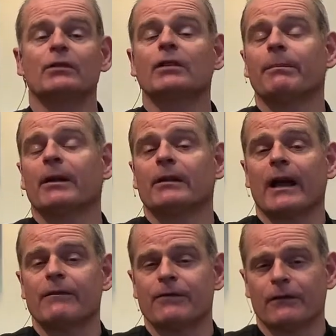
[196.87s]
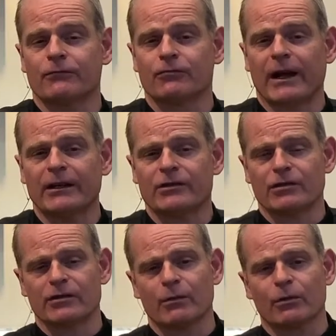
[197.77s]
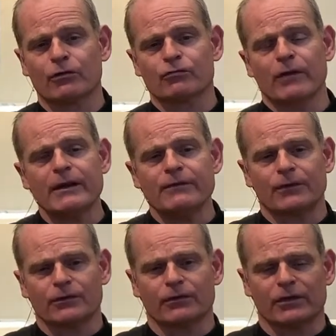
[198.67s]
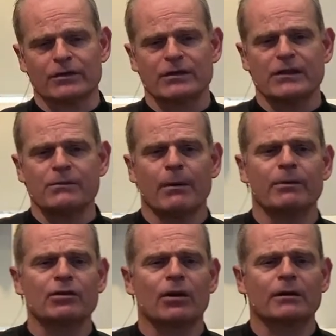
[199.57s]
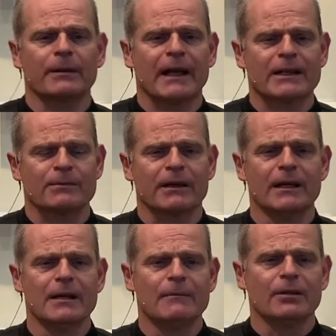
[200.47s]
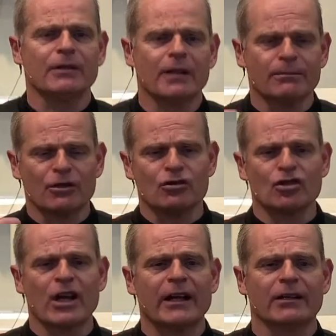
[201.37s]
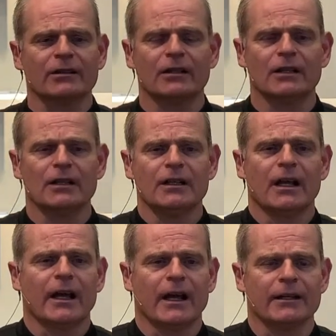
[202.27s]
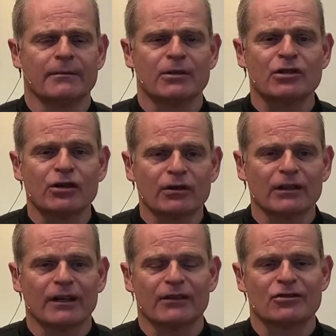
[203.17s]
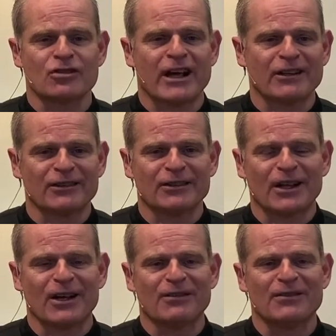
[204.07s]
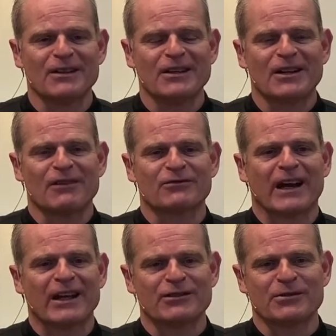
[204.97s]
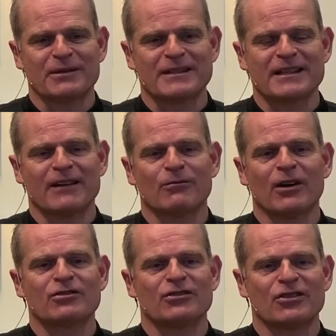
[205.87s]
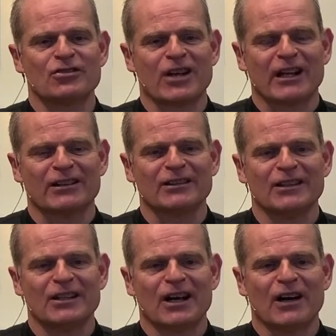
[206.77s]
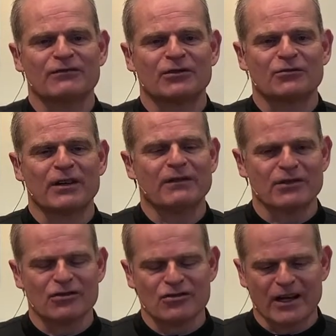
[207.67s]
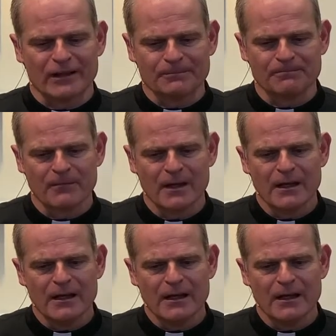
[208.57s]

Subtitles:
build up a life of gratitude, that we're grateful to us. And this is what we talked about last week, building up the channel, the material of a channel of gratitude, instead of watching the channel of the grievance channel.